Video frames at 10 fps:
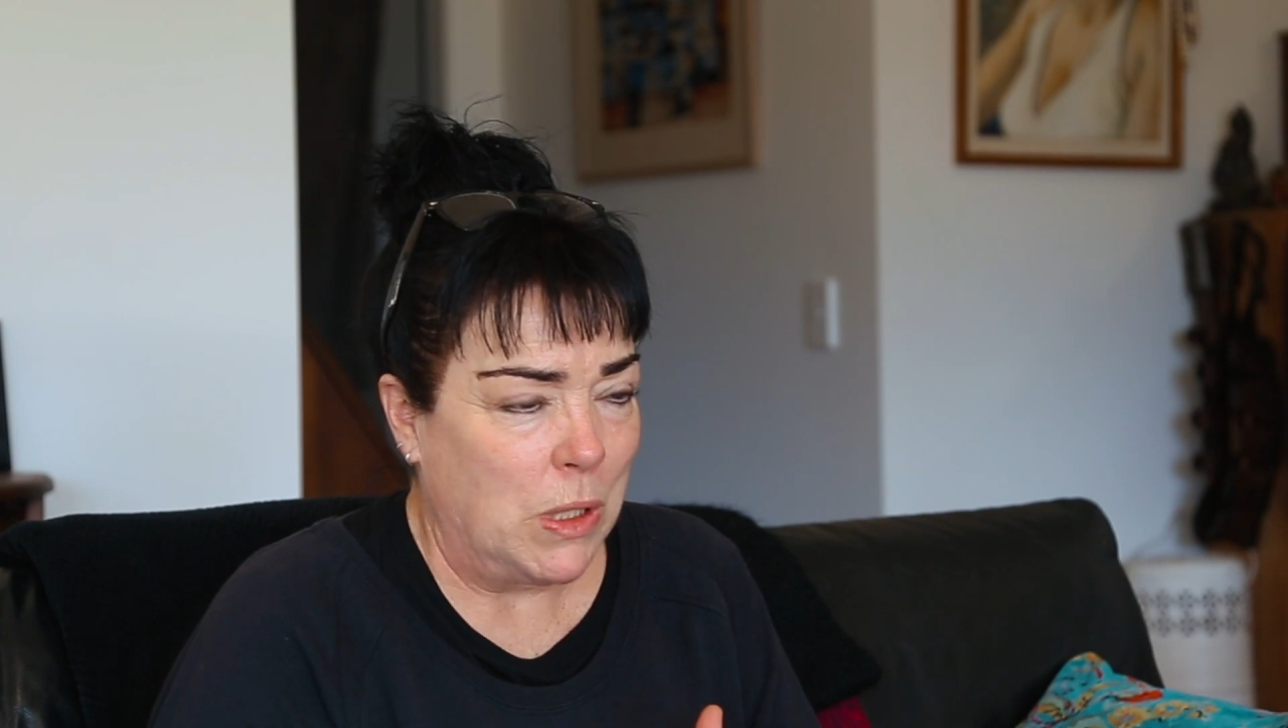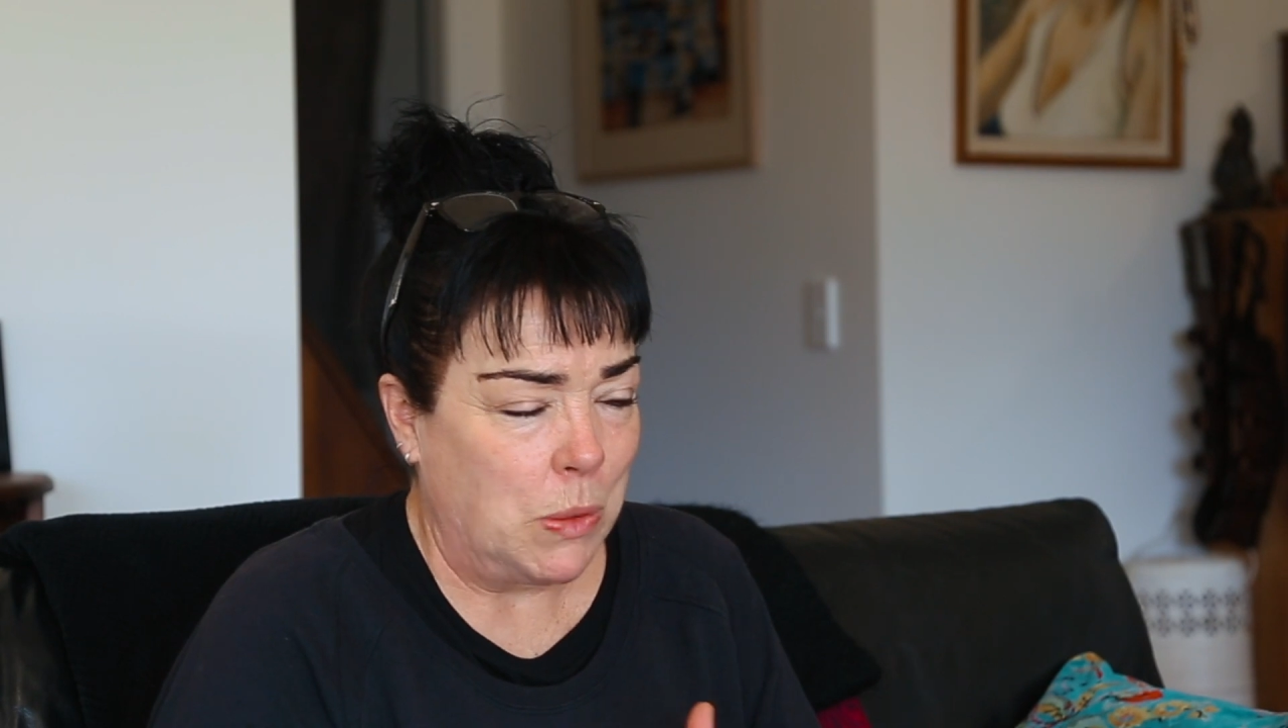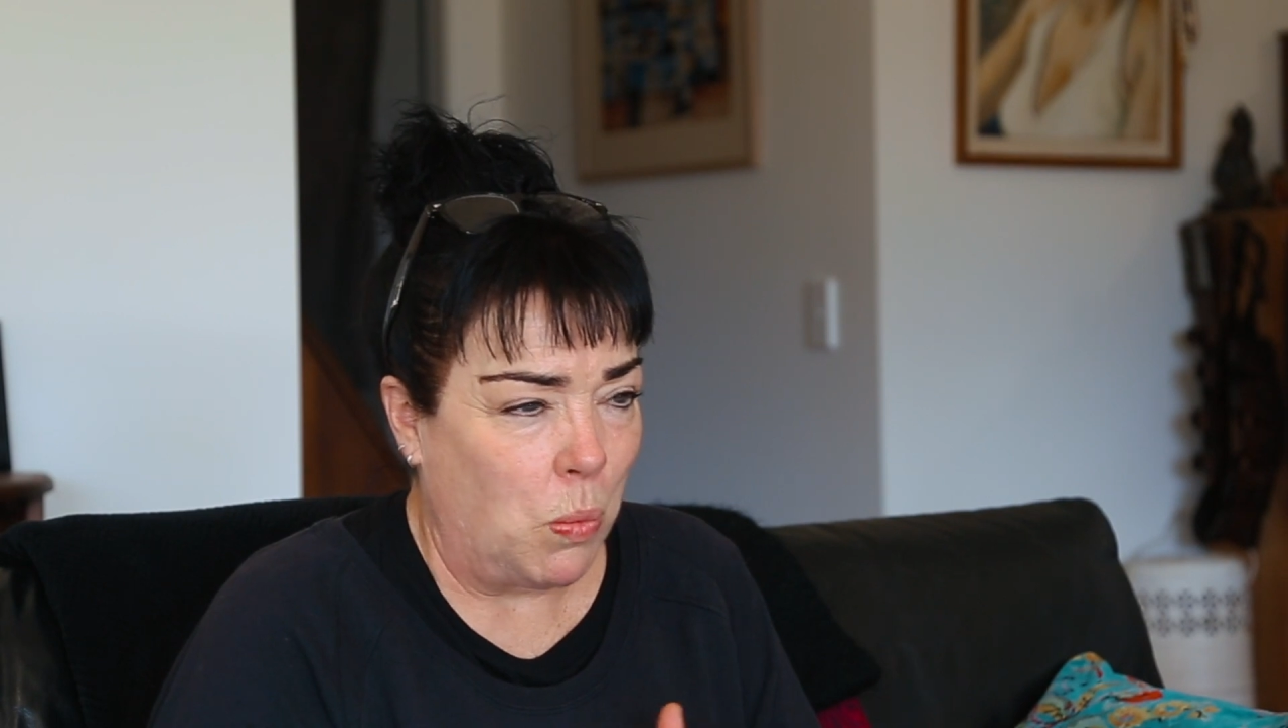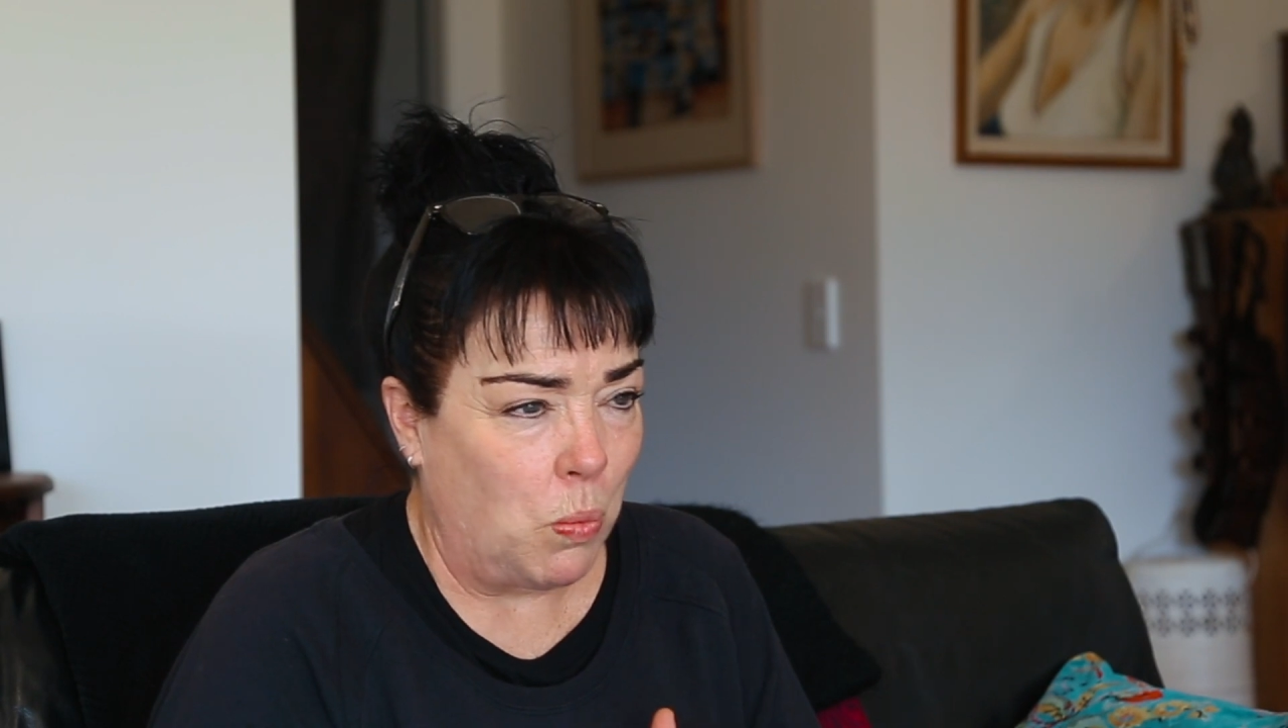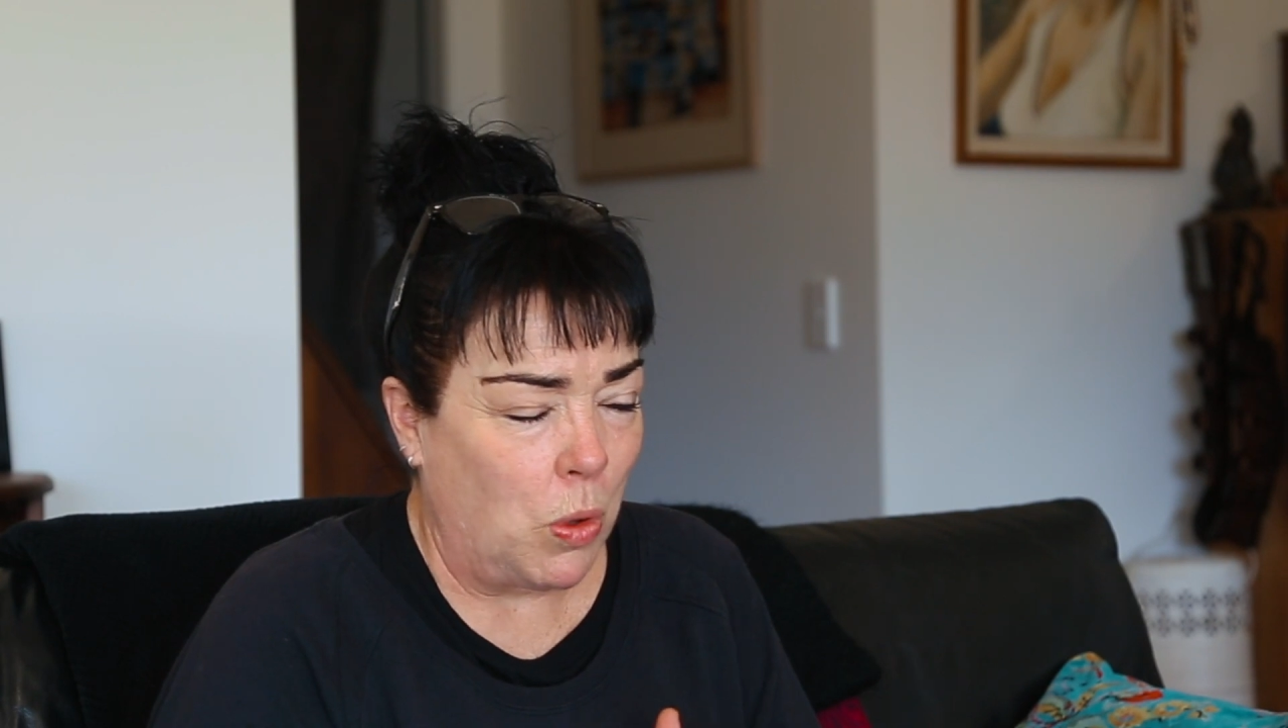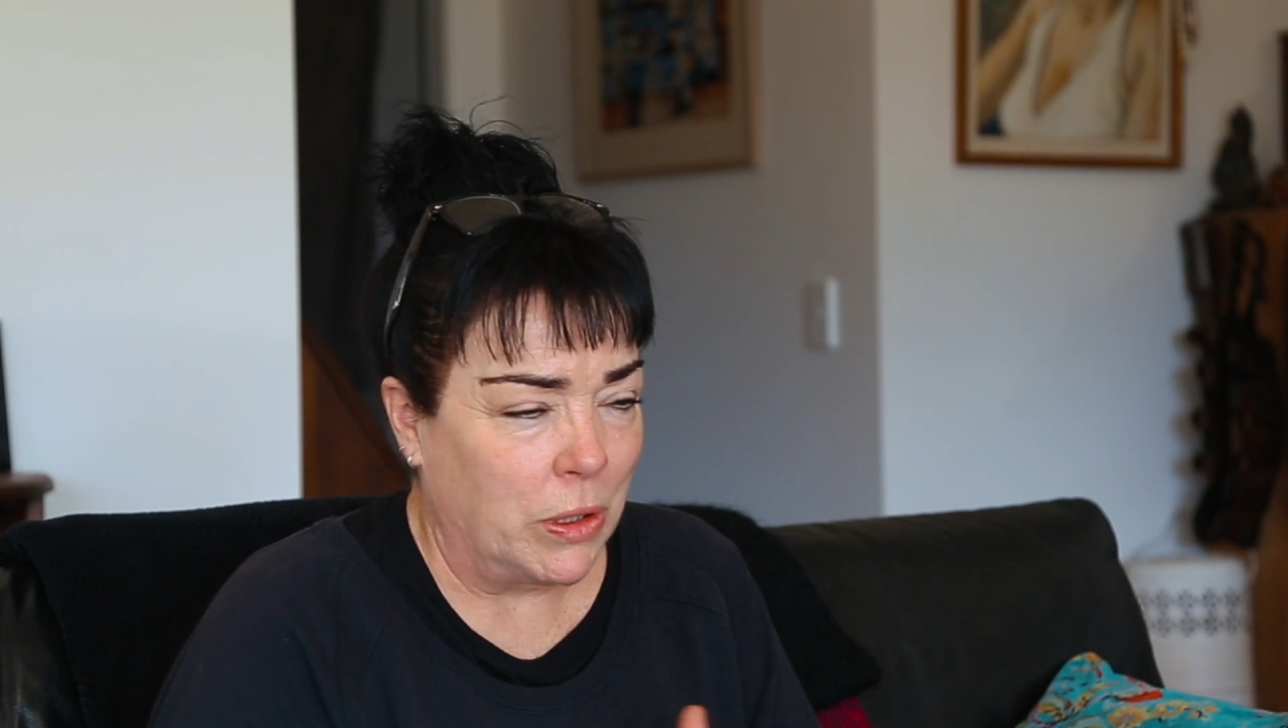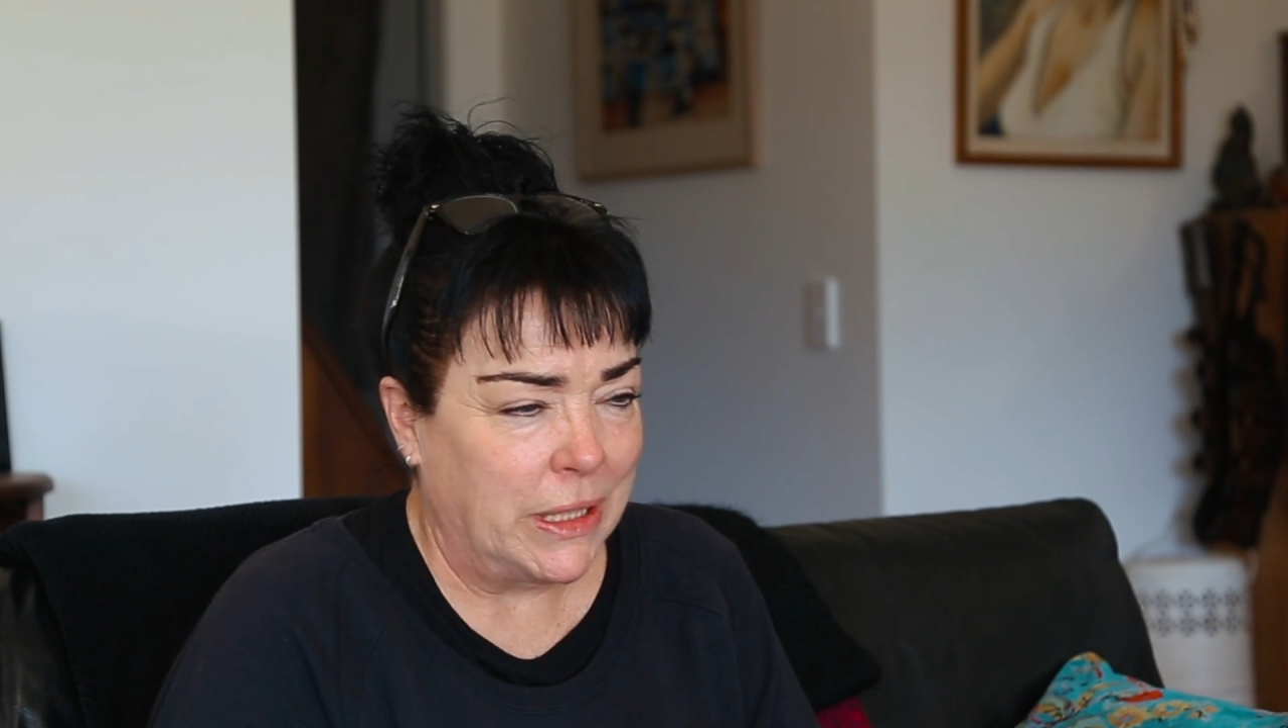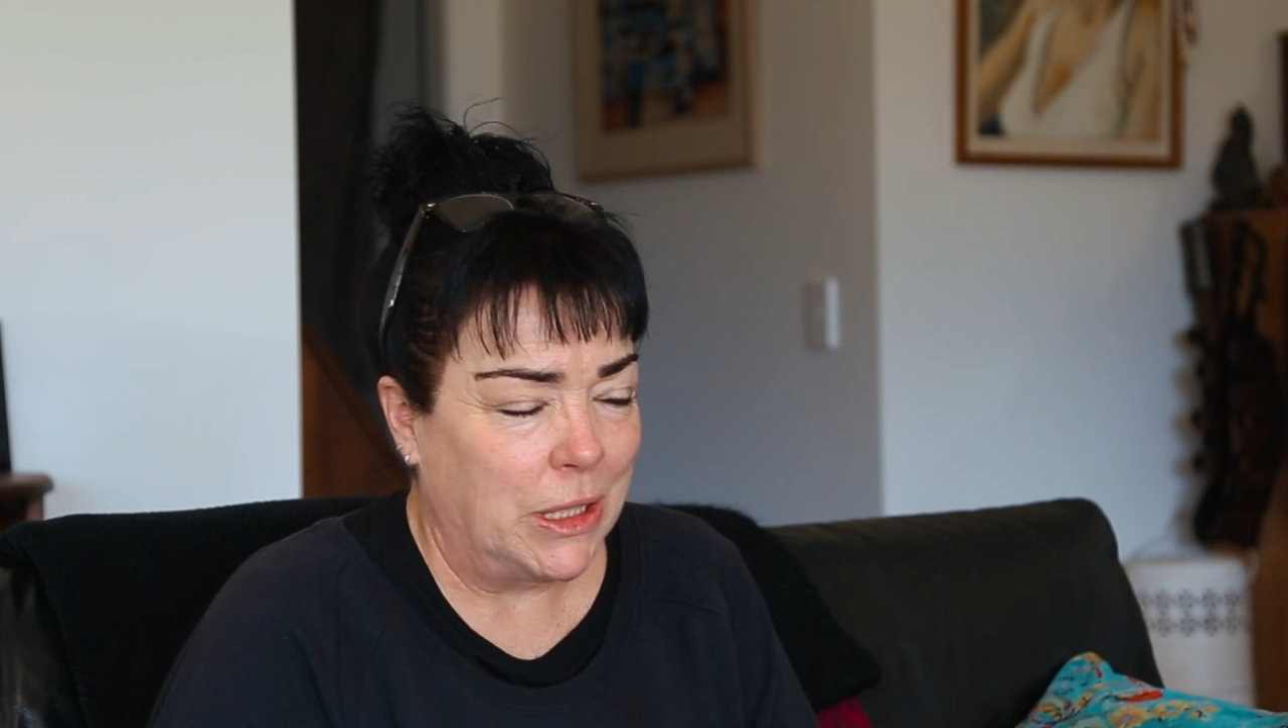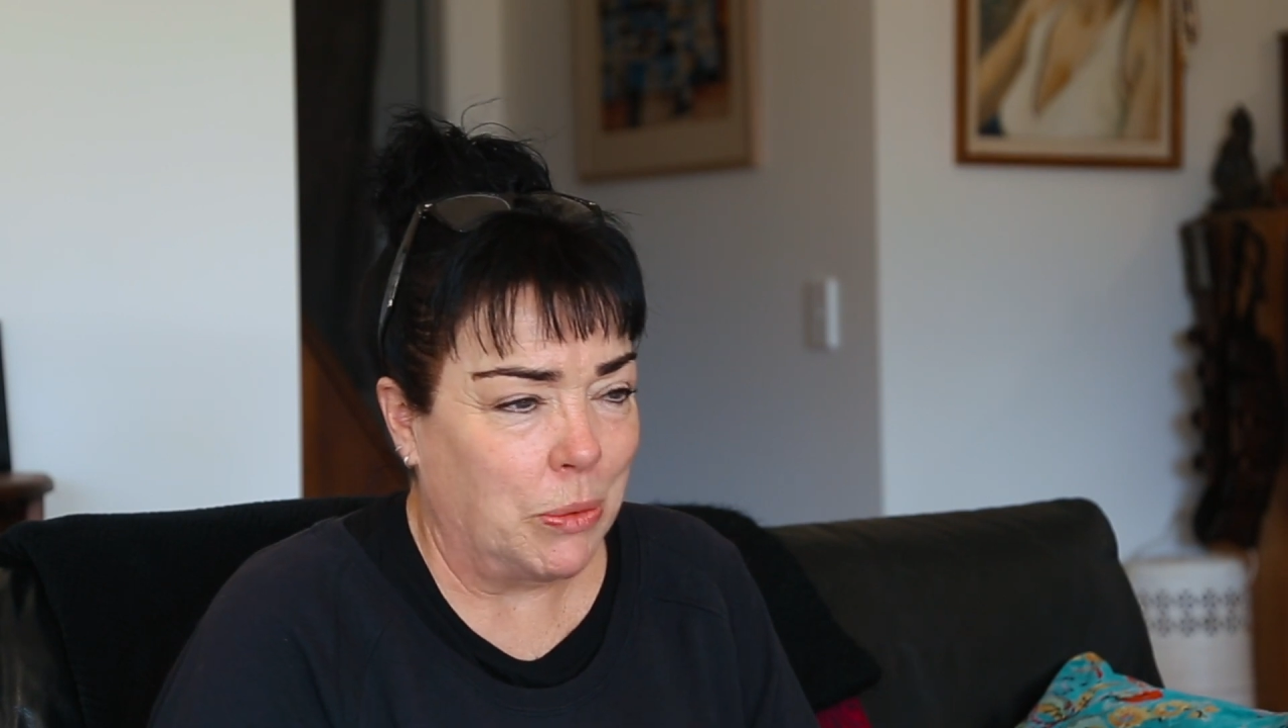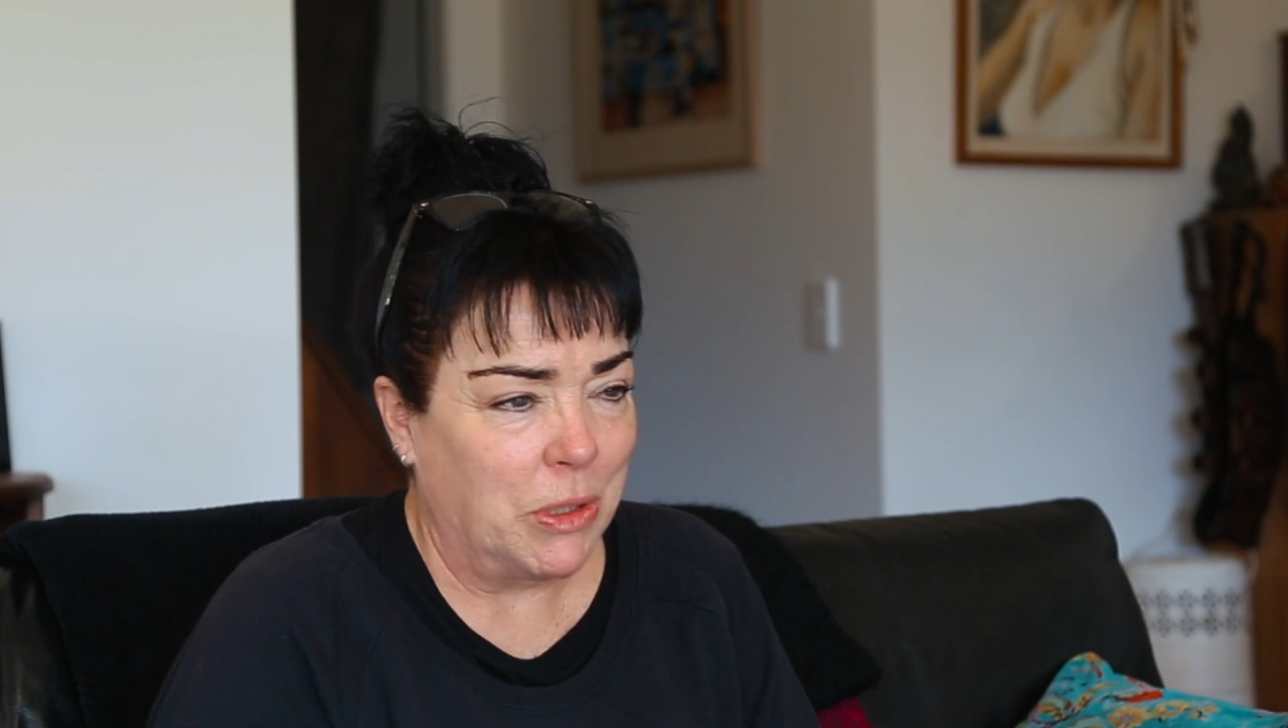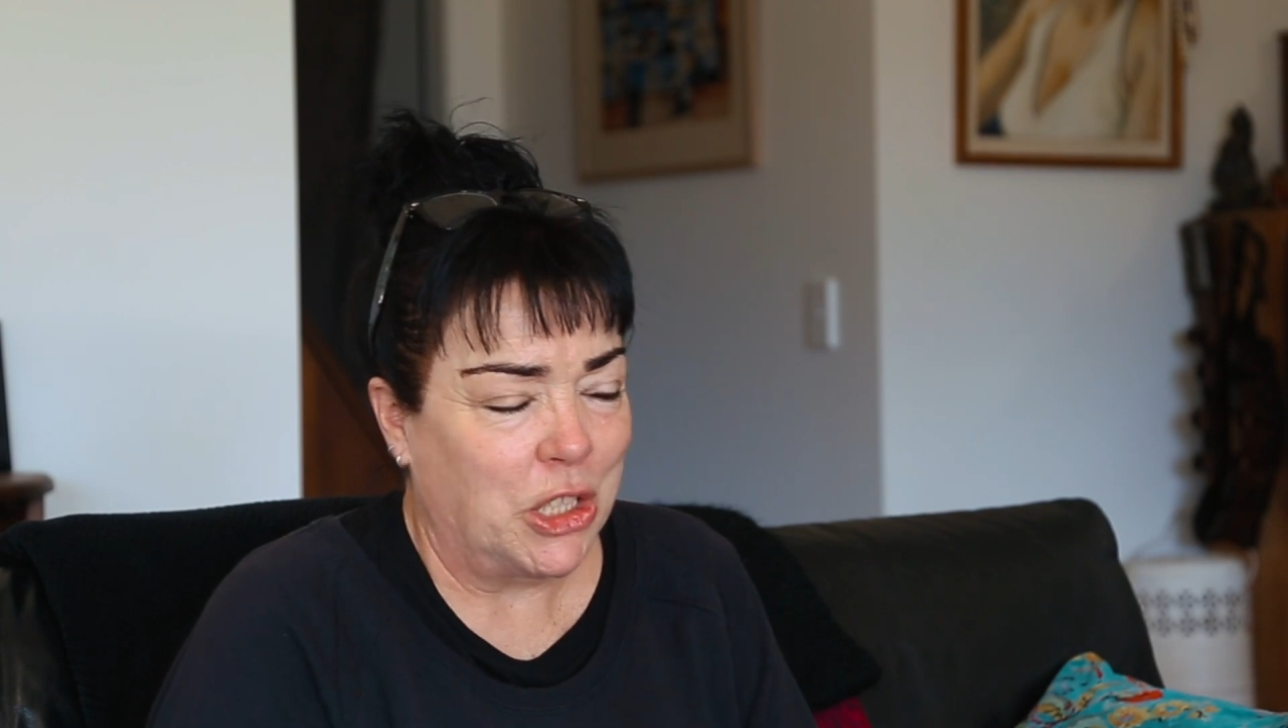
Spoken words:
was wanting